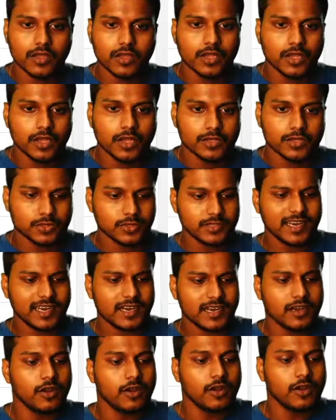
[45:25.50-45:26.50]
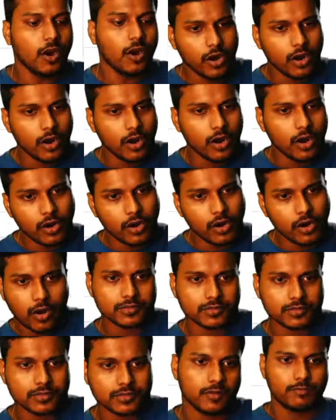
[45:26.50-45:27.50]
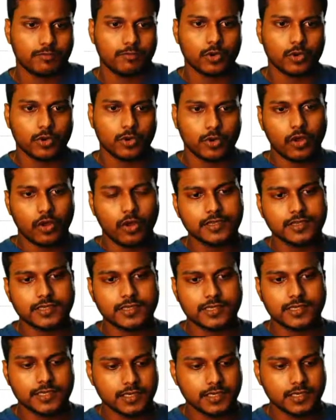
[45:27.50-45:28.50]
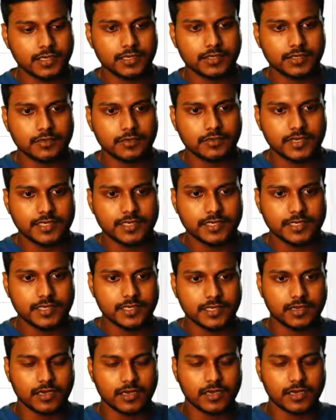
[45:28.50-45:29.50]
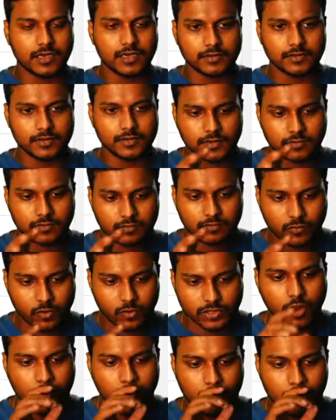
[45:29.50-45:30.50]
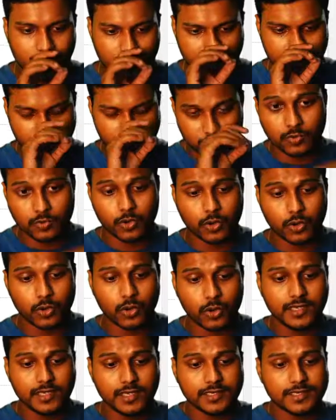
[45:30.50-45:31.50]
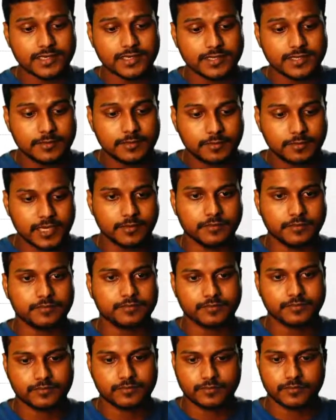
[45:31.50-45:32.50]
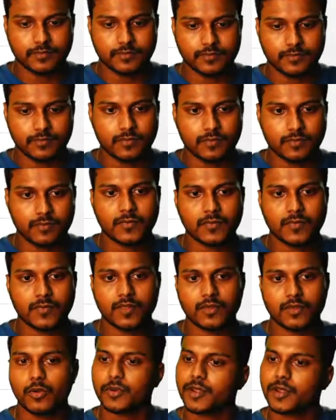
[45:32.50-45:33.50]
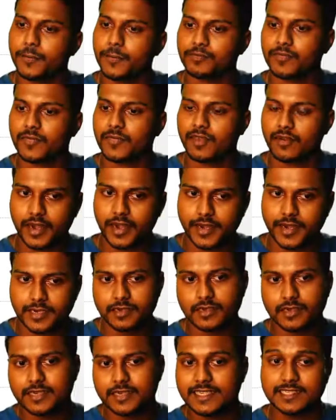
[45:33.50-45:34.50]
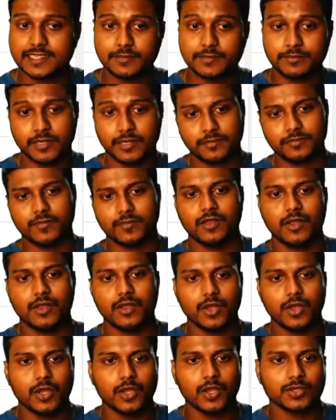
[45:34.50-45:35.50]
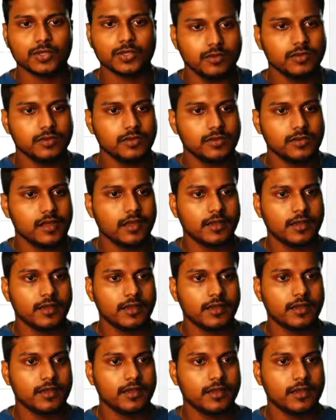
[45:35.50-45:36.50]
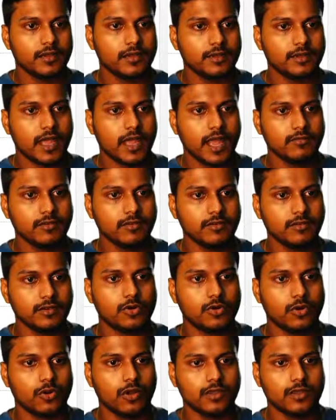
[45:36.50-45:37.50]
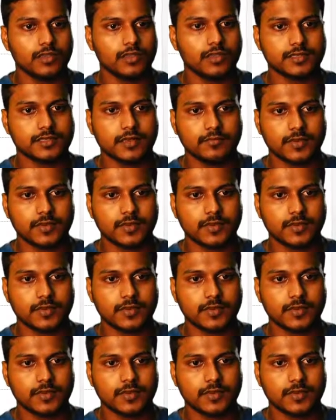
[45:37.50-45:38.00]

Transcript: So there are lots of protocols here. So we the most commonly used protocol is TCP. Okay, right? TCP. So I want to draw here something.